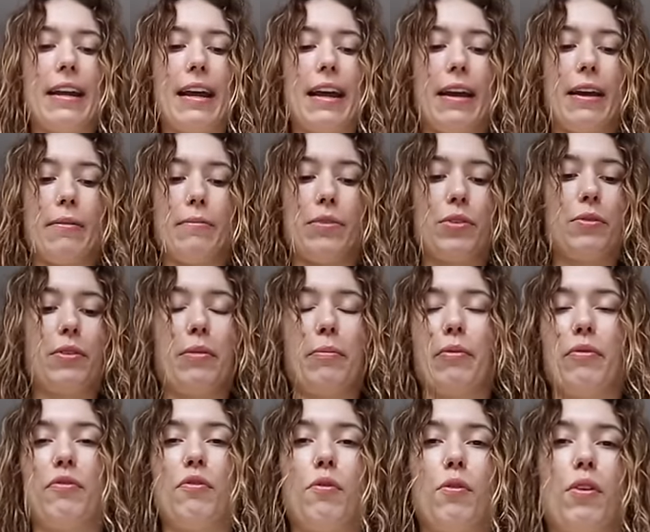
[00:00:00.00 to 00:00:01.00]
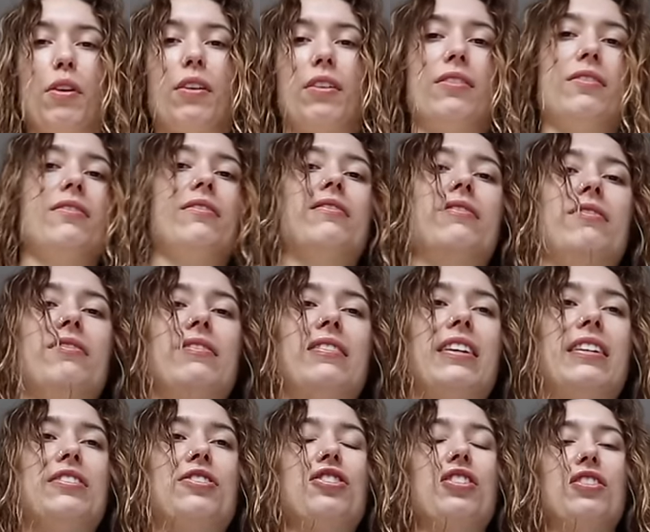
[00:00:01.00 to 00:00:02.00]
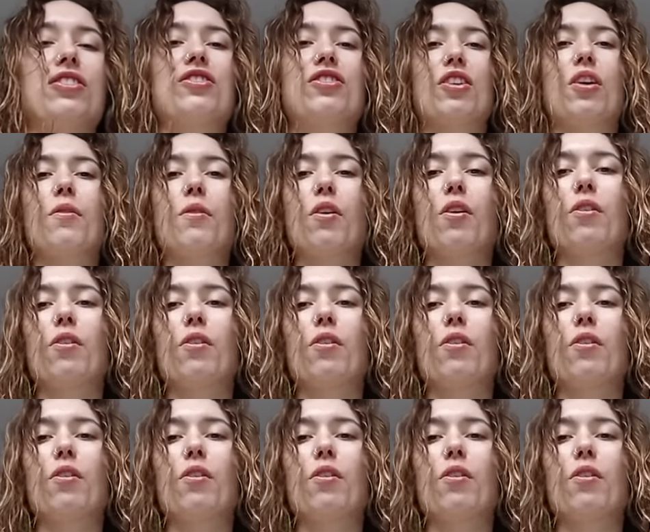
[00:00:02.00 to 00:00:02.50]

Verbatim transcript: damn, doing it before it's just so